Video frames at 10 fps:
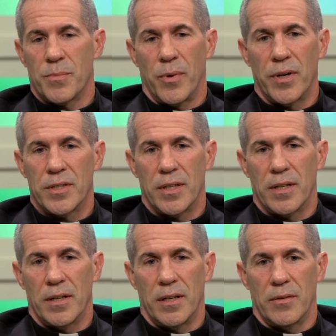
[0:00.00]

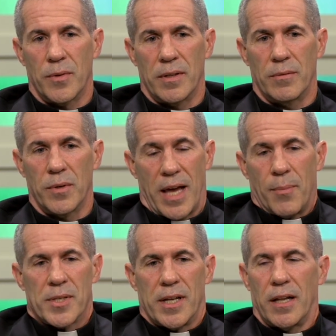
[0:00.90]
preaching with
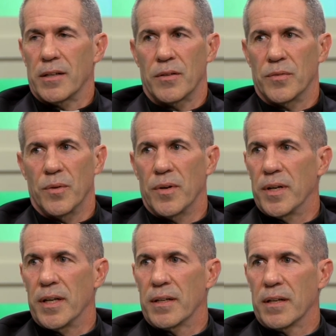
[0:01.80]
apostolic
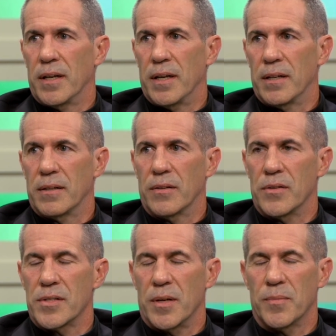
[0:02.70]
authority, and
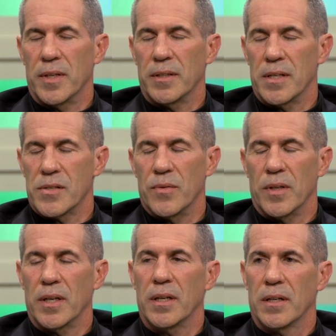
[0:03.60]
there's something that's
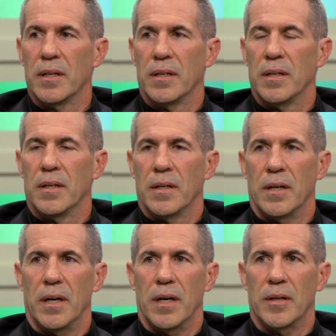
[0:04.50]
really
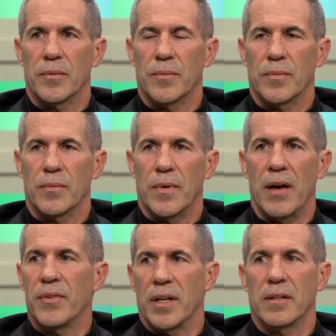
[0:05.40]

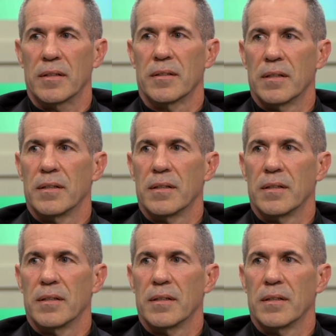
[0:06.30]
evident.